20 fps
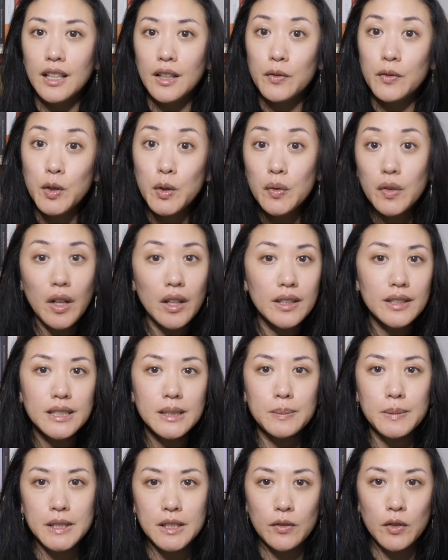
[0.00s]
If you've got a
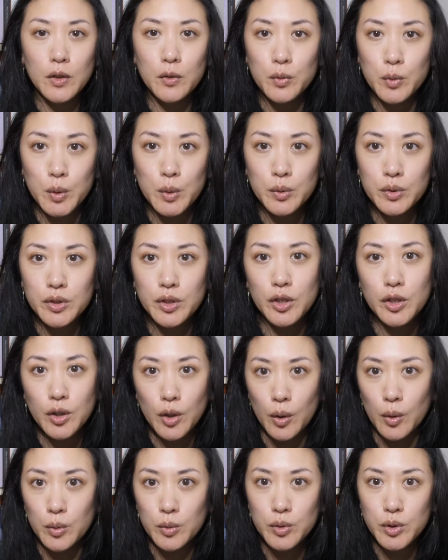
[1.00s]
specific route to
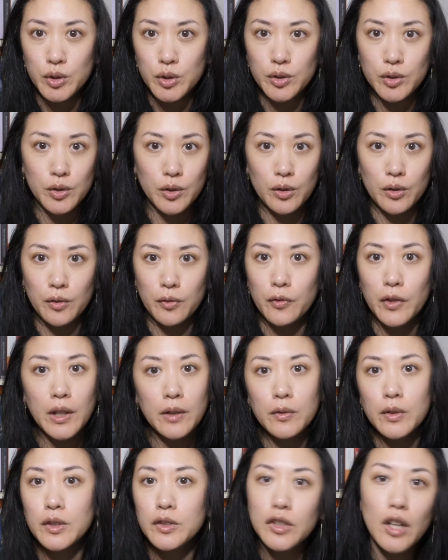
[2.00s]
go to your
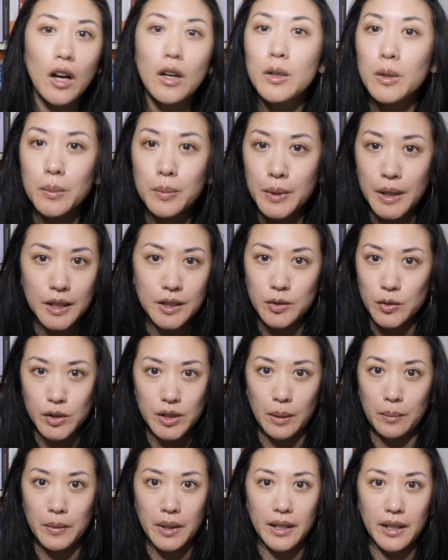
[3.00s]
favorite taco place or
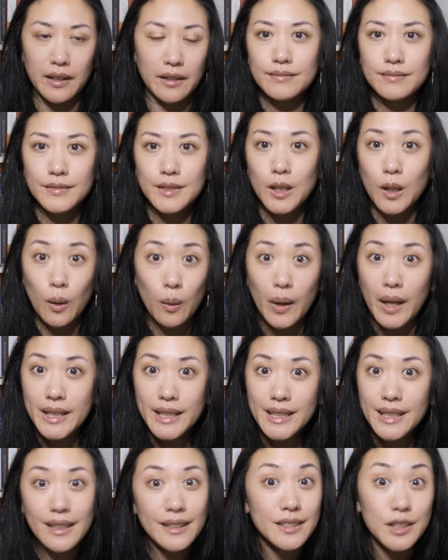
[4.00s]
something, go
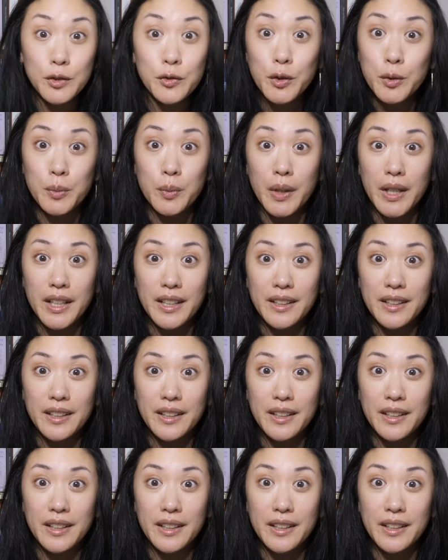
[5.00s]
at it a different